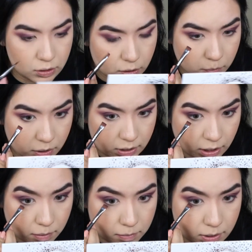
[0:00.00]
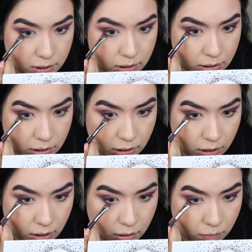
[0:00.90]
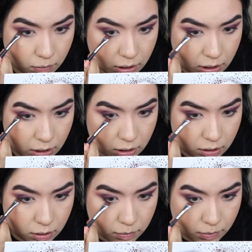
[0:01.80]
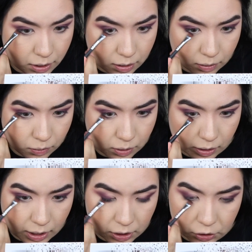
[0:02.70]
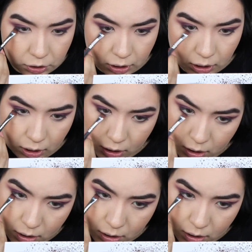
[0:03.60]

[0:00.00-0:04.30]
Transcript: So I'm going to take Mystique and run it under my lower lash line.